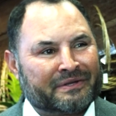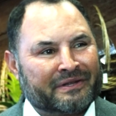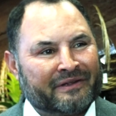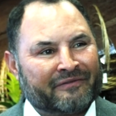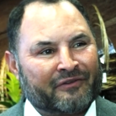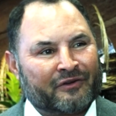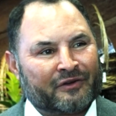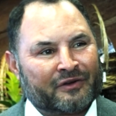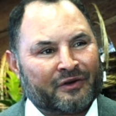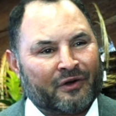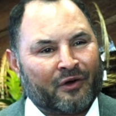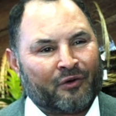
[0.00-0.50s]

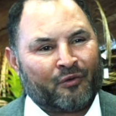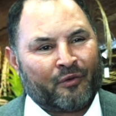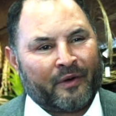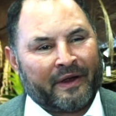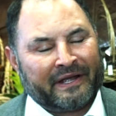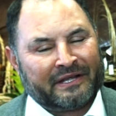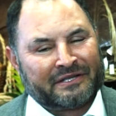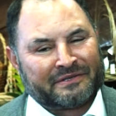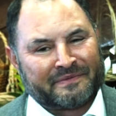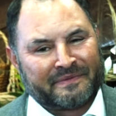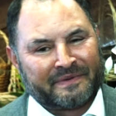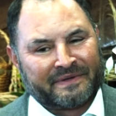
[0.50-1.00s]
different
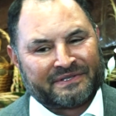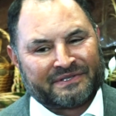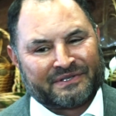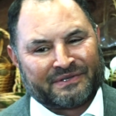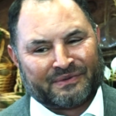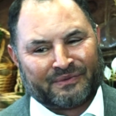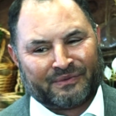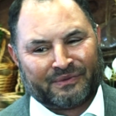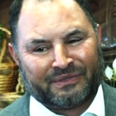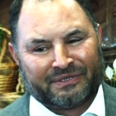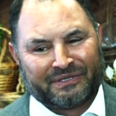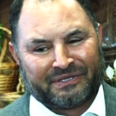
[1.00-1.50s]

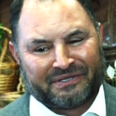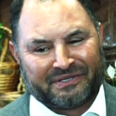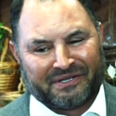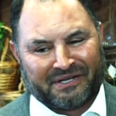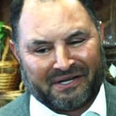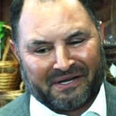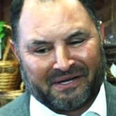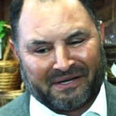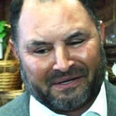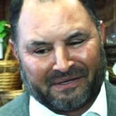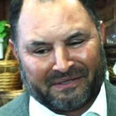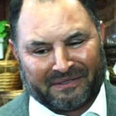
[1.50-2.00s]
arrangements would
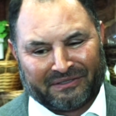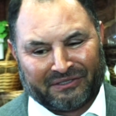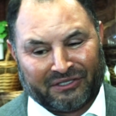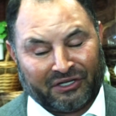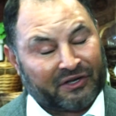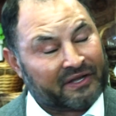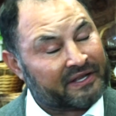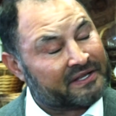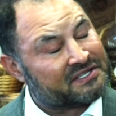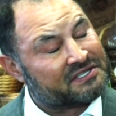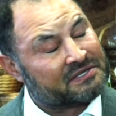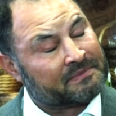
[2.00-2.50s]

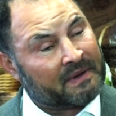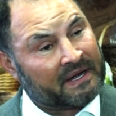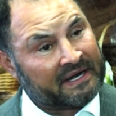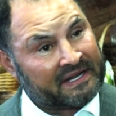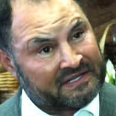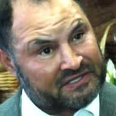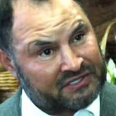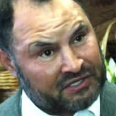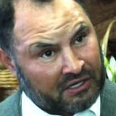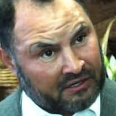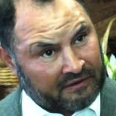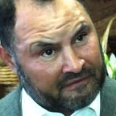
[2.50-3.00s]
look in
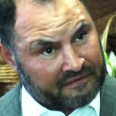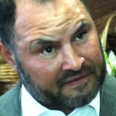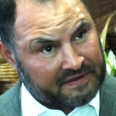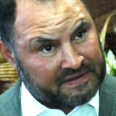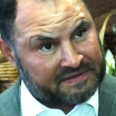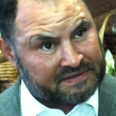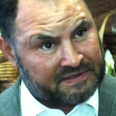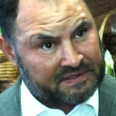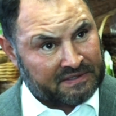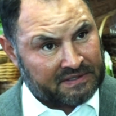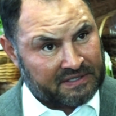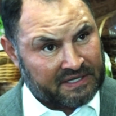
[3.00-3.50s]
somebody's
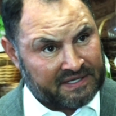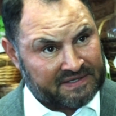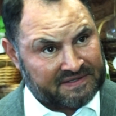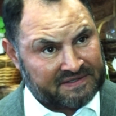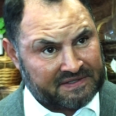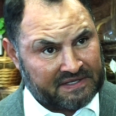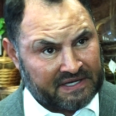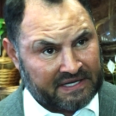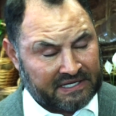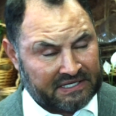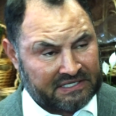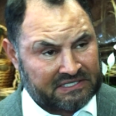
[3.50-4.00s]
office, the
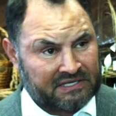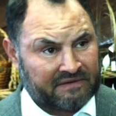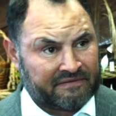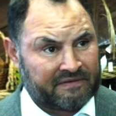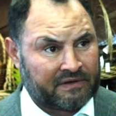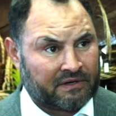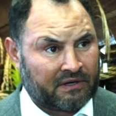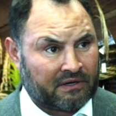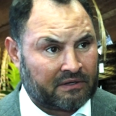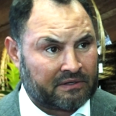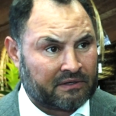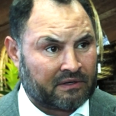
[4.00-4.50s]
aesthetics of
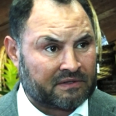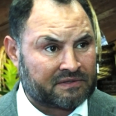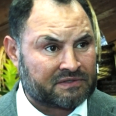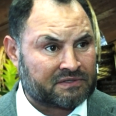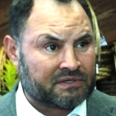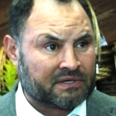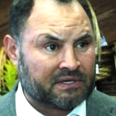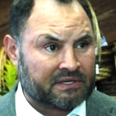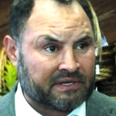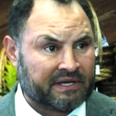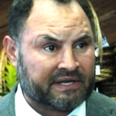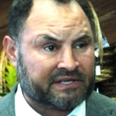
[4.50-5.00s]
it all, and
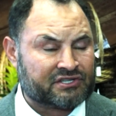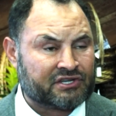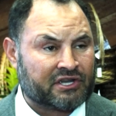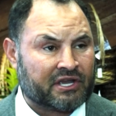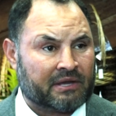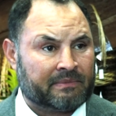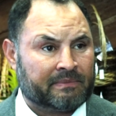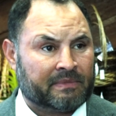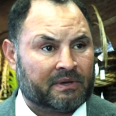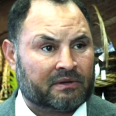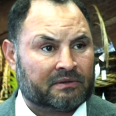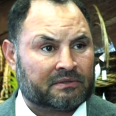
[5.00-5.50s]
also kind of
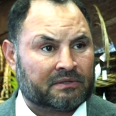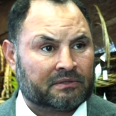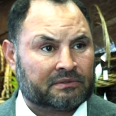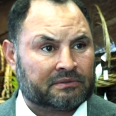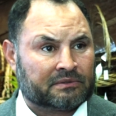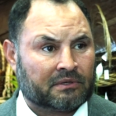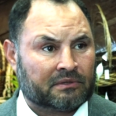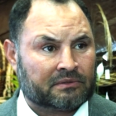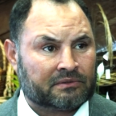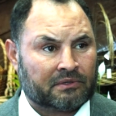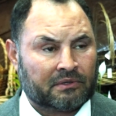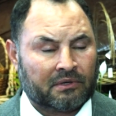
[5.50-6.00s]
educate me
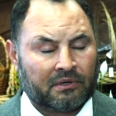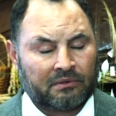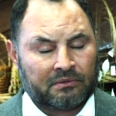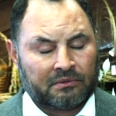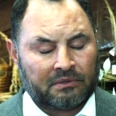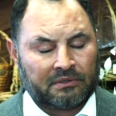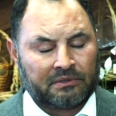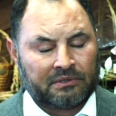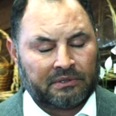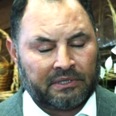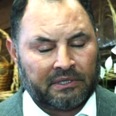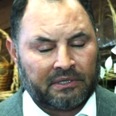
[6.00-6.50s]
on
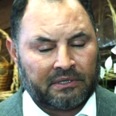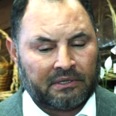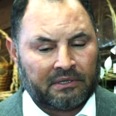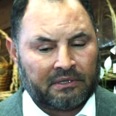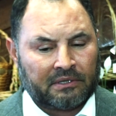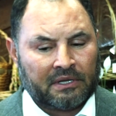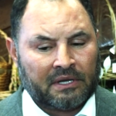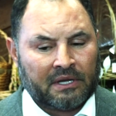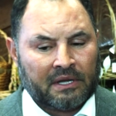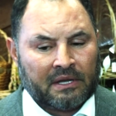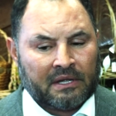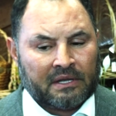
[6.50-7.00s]

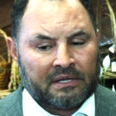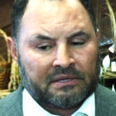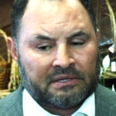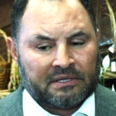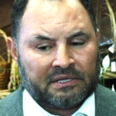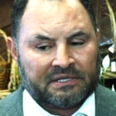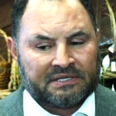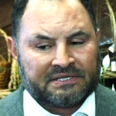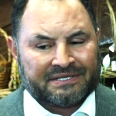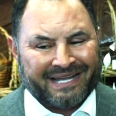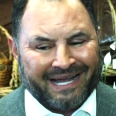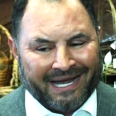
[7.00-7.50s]

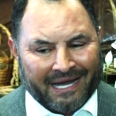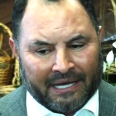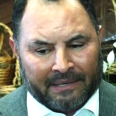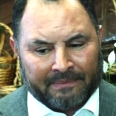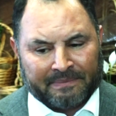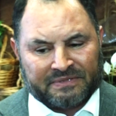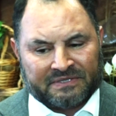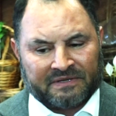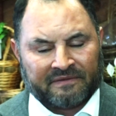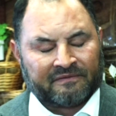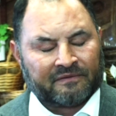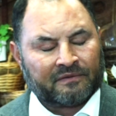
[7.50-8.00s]
the
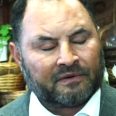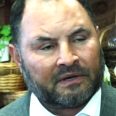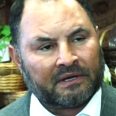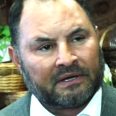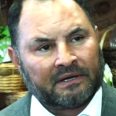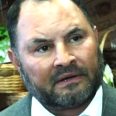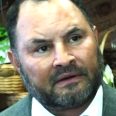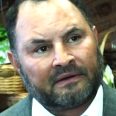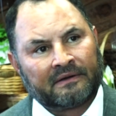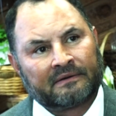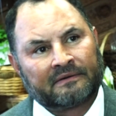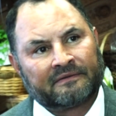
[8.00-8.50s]
types of
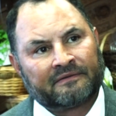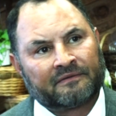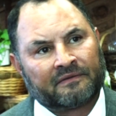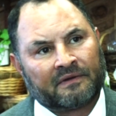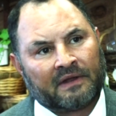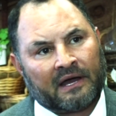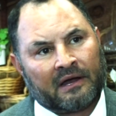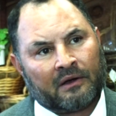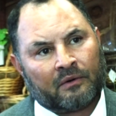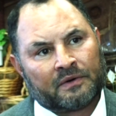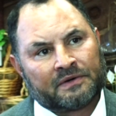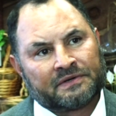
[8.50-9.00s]

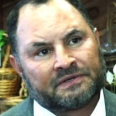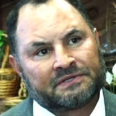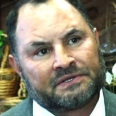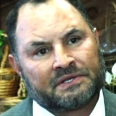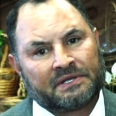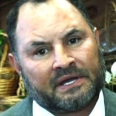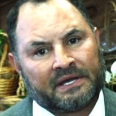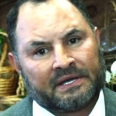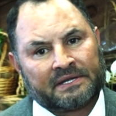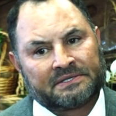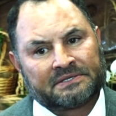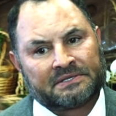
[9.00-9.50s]
flowers
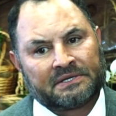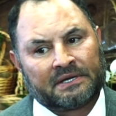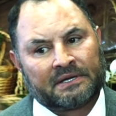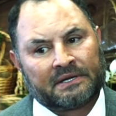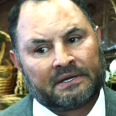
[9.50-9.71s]
that